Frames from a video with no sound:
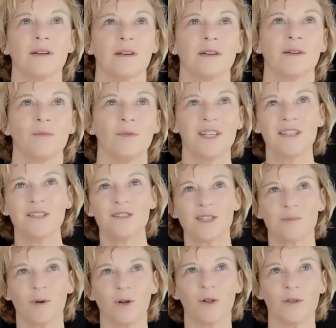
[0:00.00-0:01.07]
we didn't
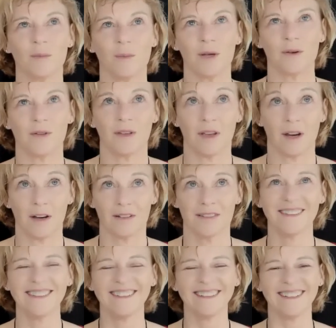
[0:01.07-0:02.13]
just pull them out of the air.
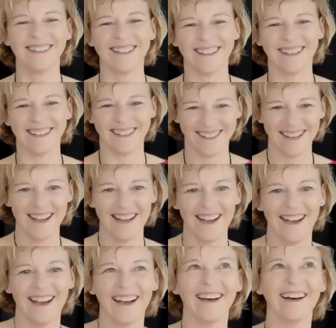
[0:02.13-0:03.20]

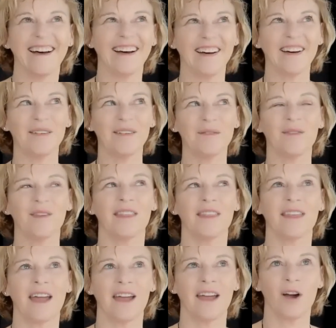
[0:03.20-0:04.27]

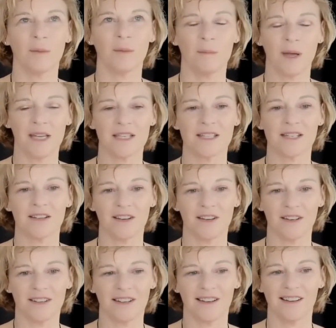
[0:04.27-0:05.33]
They are based
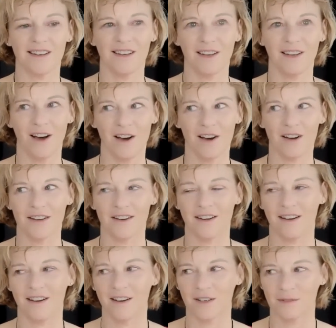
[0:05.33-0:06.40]
on a lot
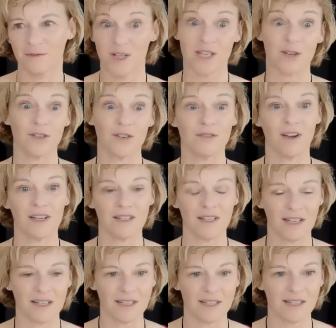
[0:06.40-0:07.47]
of research
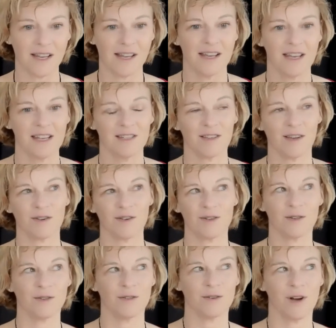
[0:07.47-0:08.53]
findings.
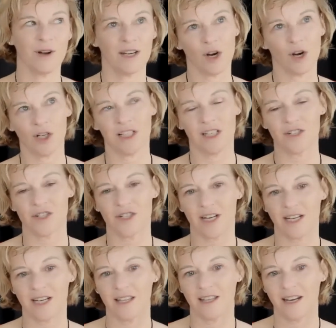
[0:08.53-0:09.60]
So an earlier
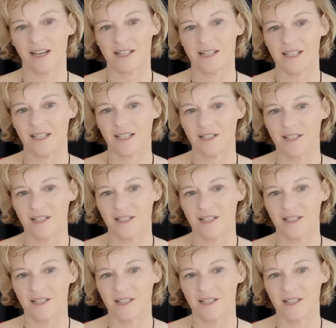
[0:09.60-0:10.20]
study that I did